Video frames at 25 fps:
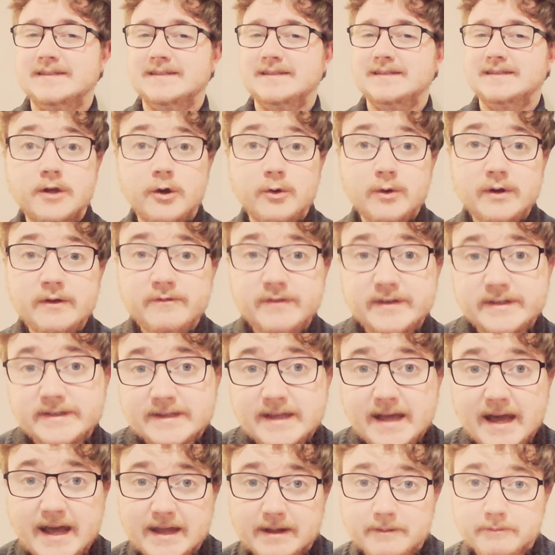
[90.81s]
So in this
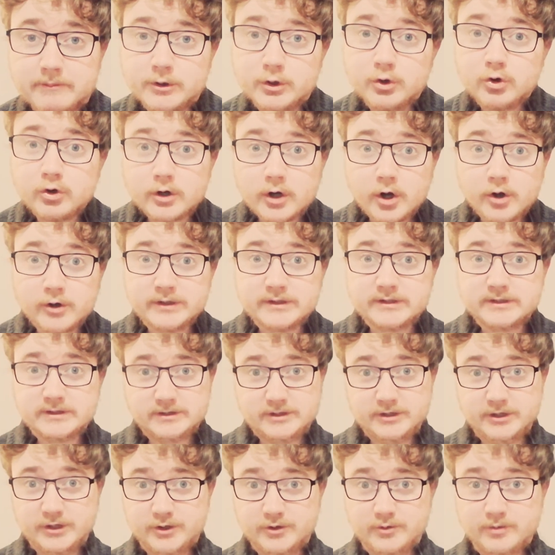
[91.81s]
game, you're going to
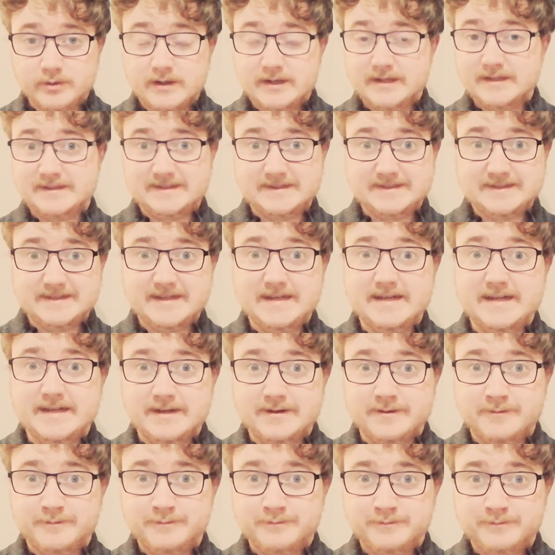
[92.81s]
do a
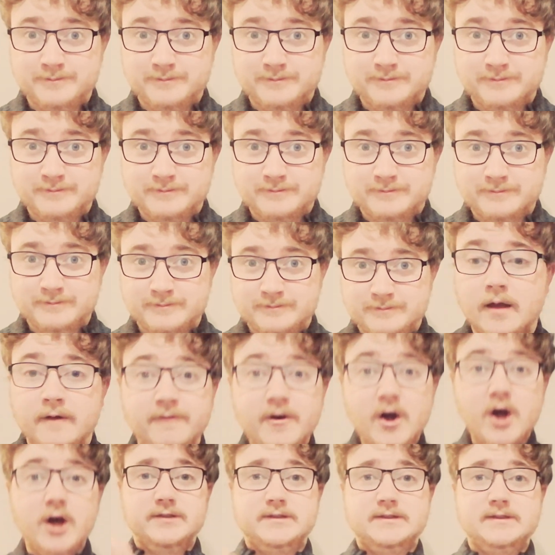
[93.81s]
scene.
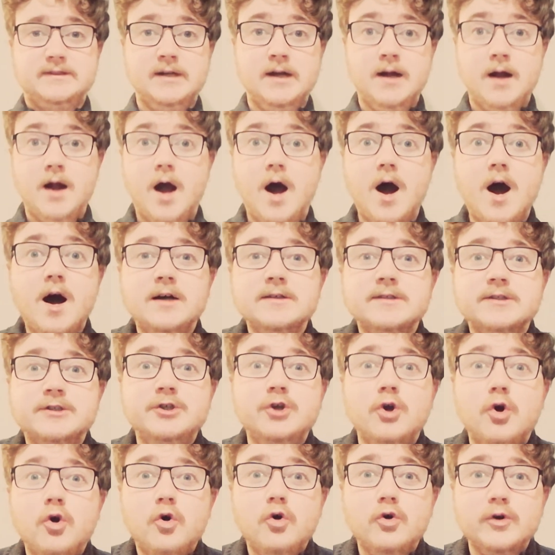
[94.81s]
First,
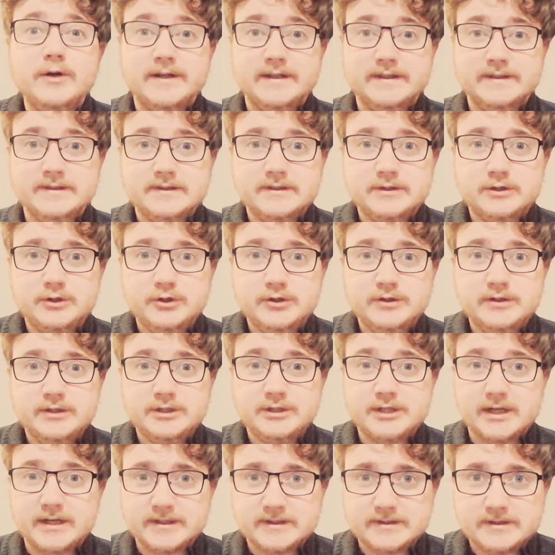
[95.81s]
ask your audience to
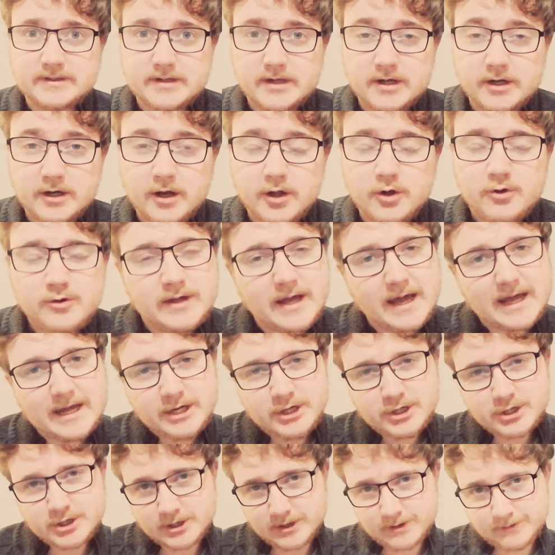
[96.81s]
suggest a
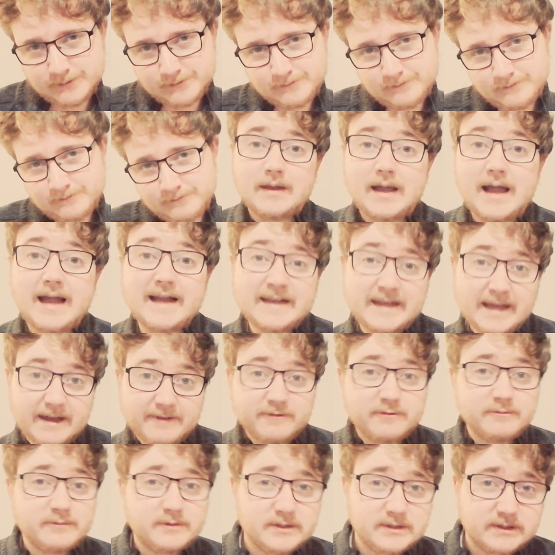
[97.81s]
location, and
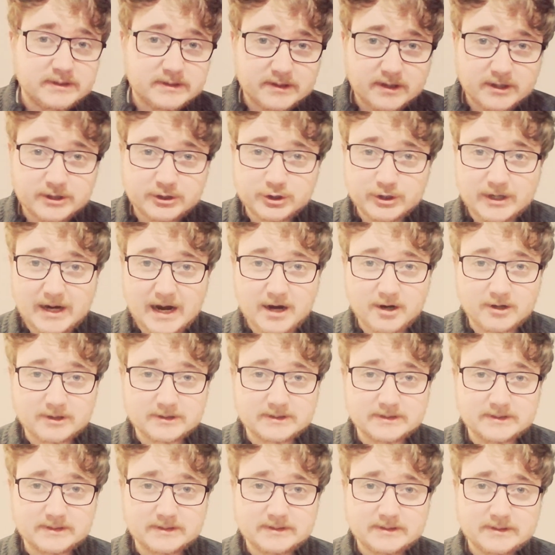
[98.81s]
get them to decide your
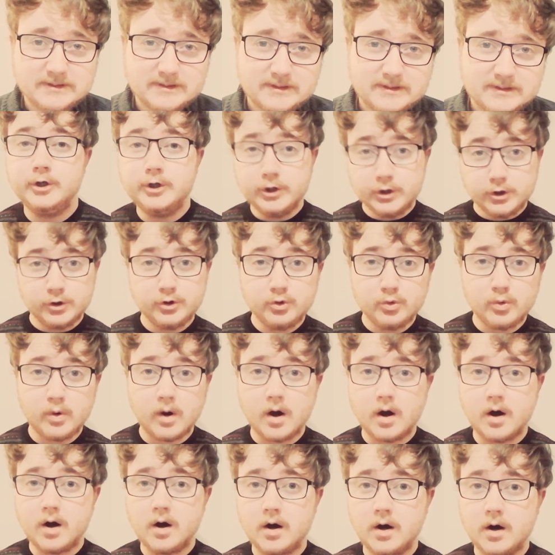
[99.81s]
characters. You
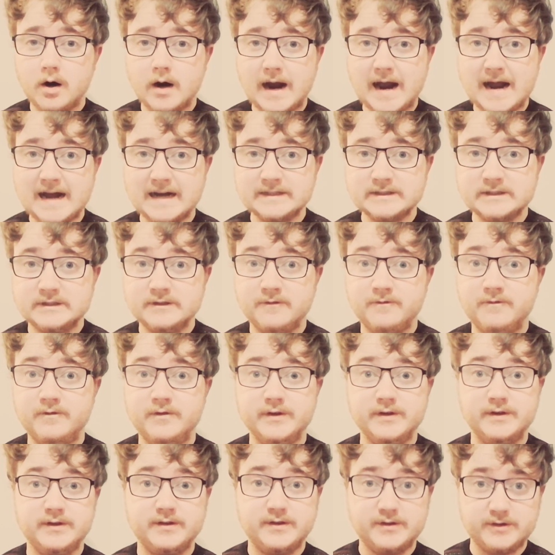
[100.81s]
are at
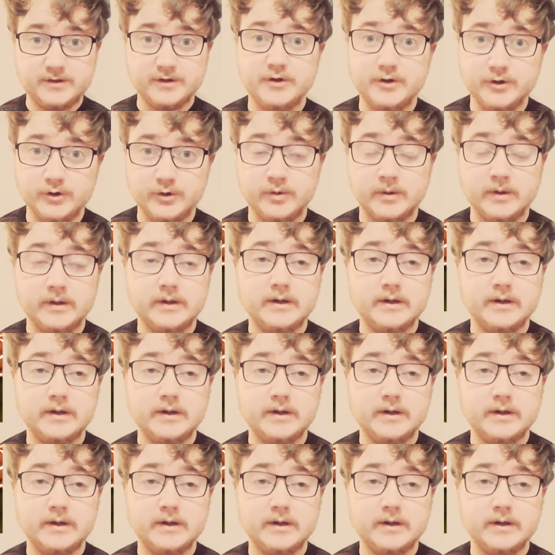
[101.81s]
the zoo.